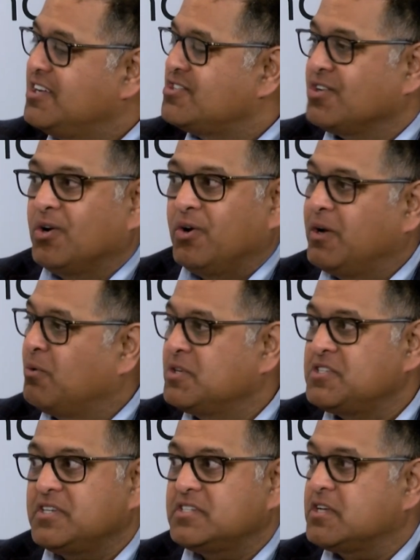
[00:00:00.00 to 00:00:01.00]
So it
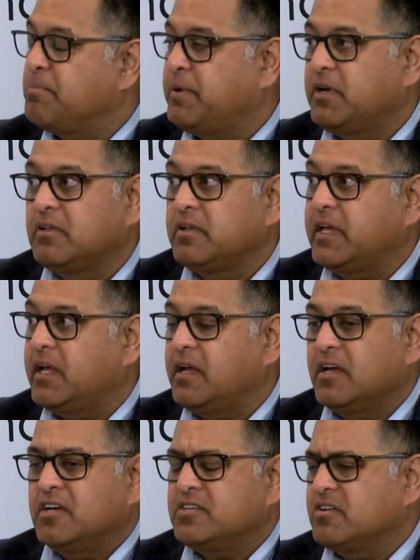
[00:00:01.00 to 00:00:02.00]
was this ability
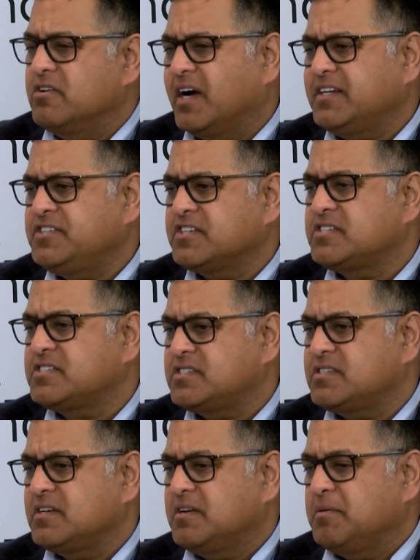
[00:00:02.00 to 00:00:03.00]
to not
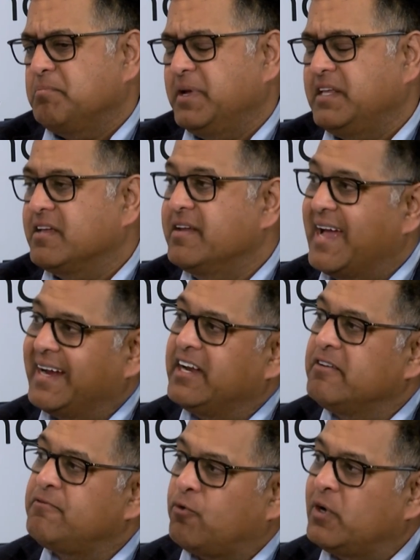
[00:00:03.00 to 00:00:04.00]
just be the
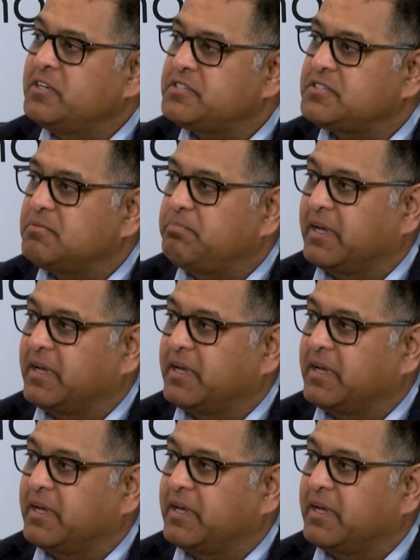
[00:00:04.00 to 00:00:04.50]
negative voice,